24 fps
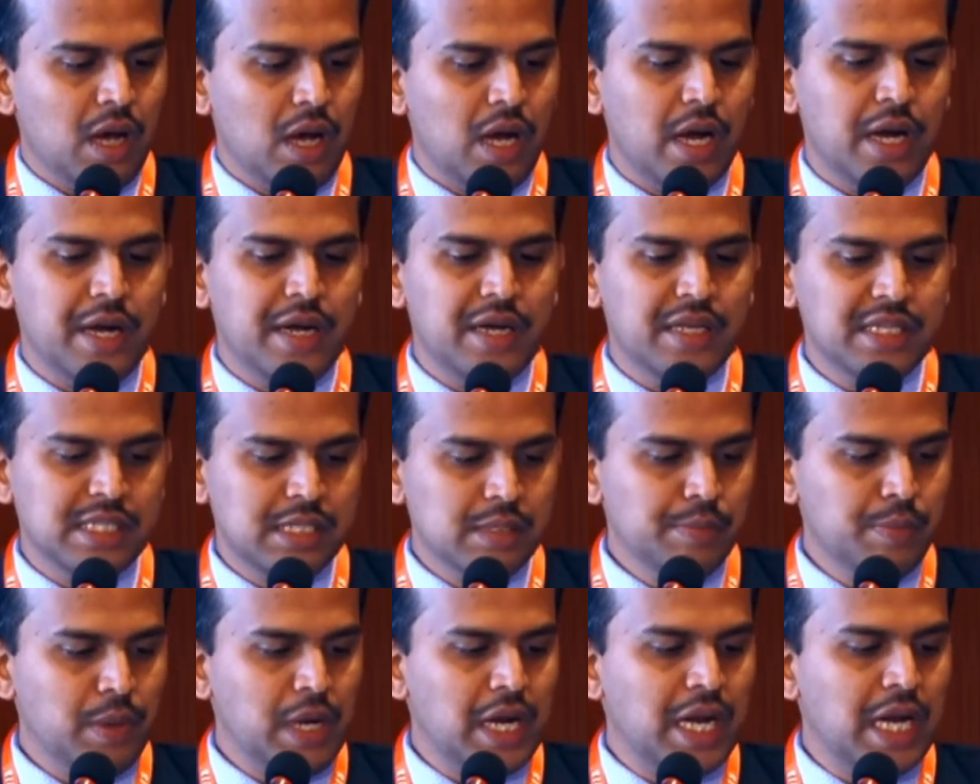And
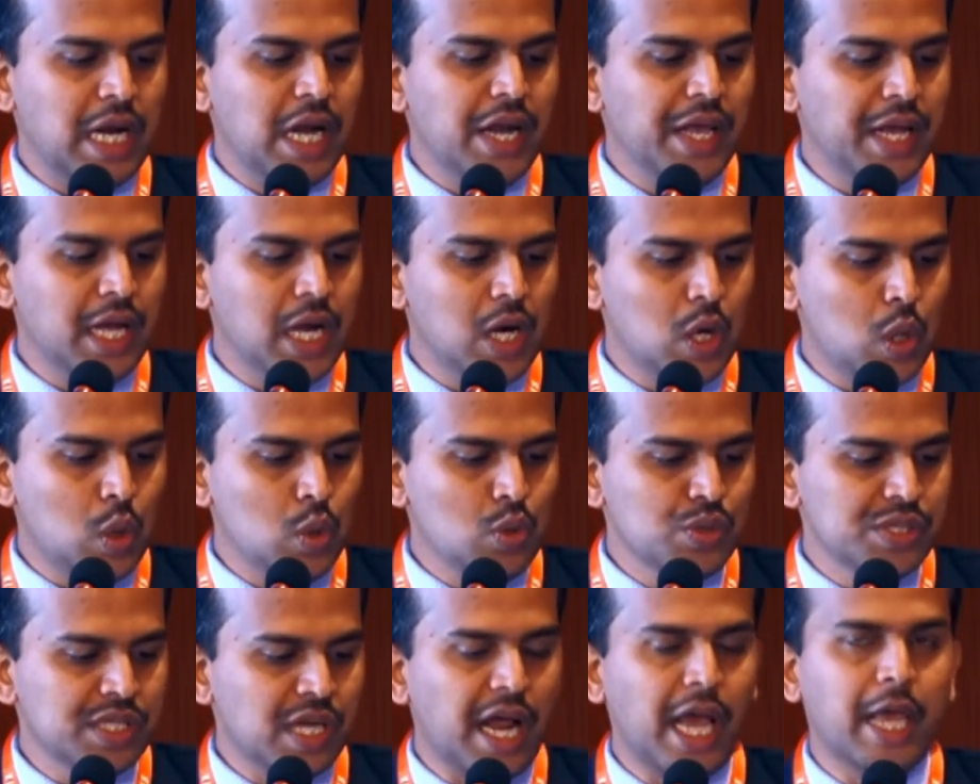simple clinical
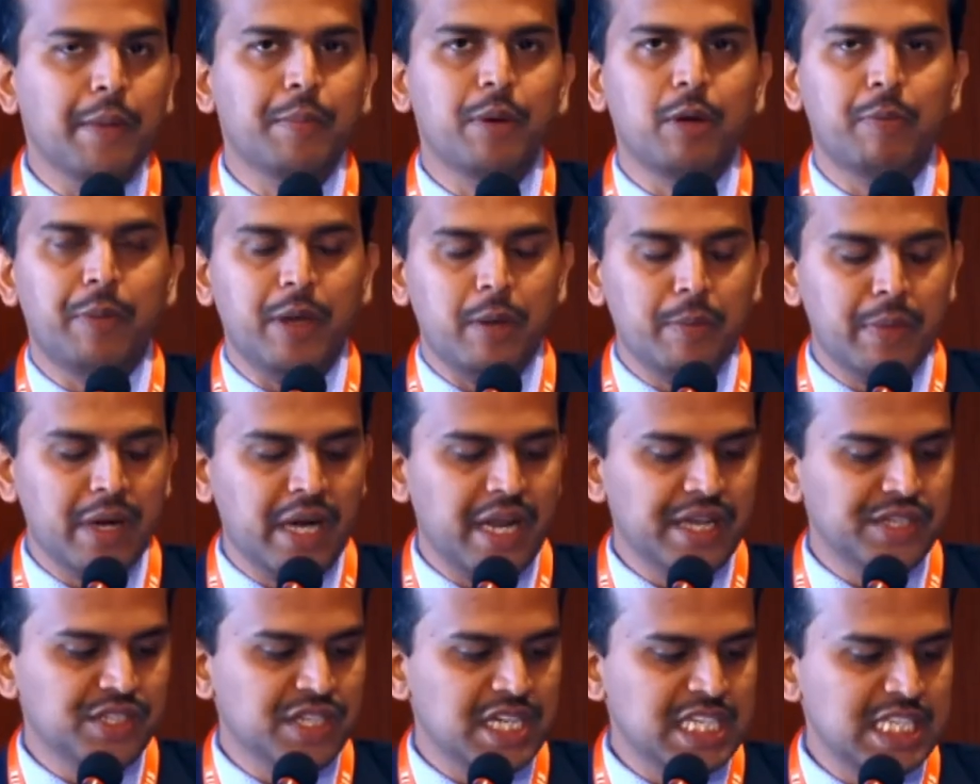clues or
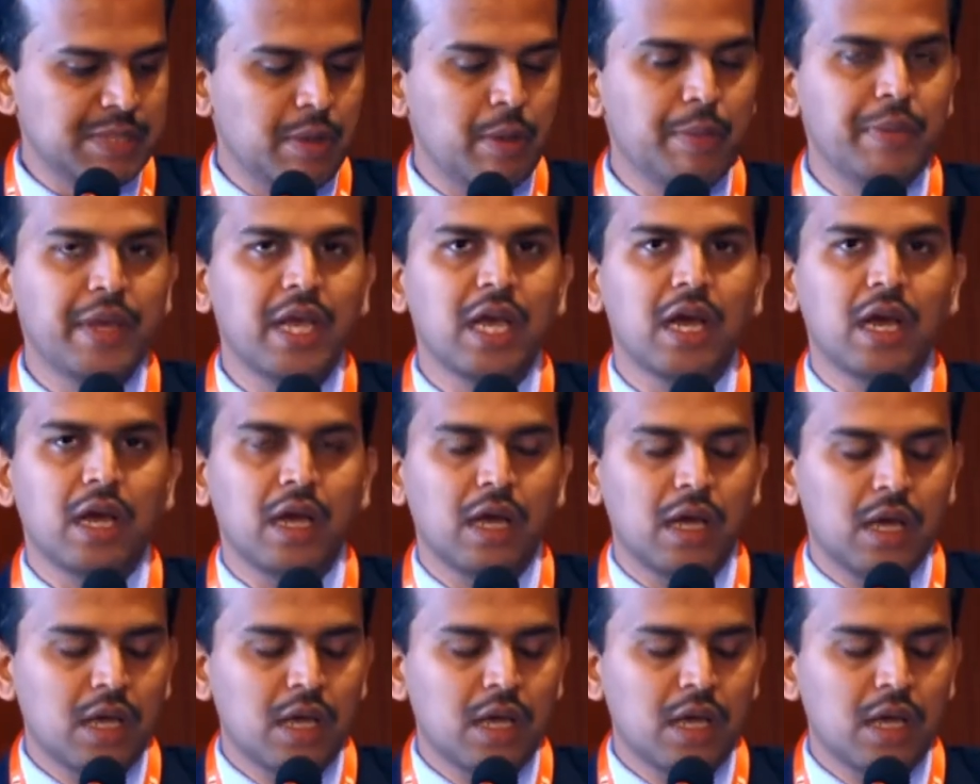hyperpigmentations may be